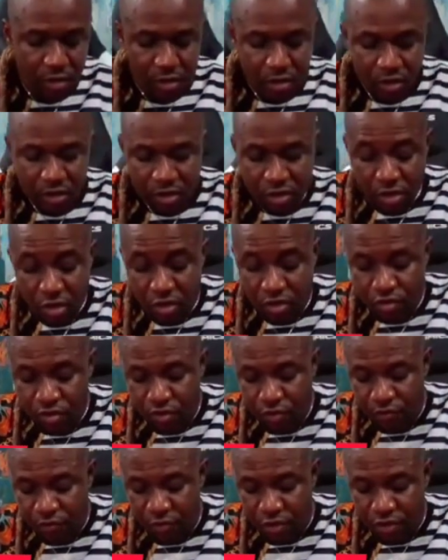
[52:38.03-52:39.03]
It's not
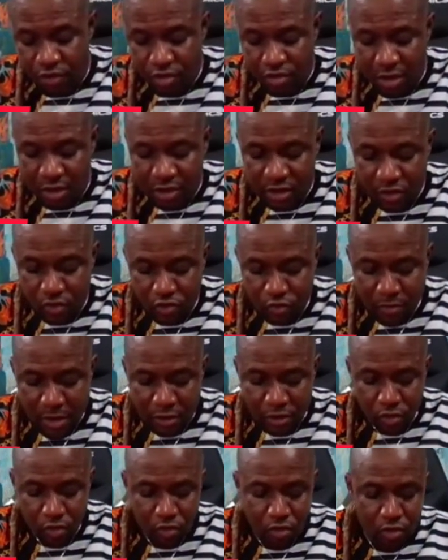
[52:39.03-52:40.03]
good for you as a woman
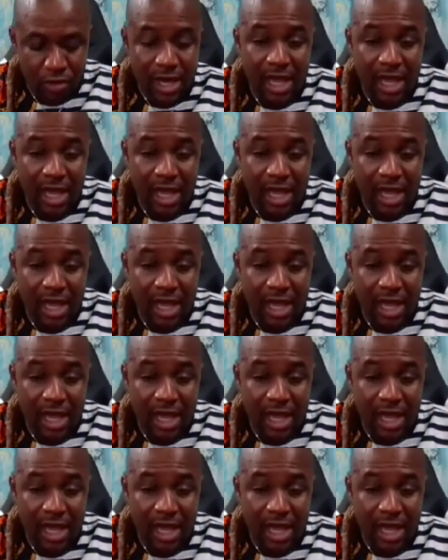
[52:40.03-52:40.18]
to look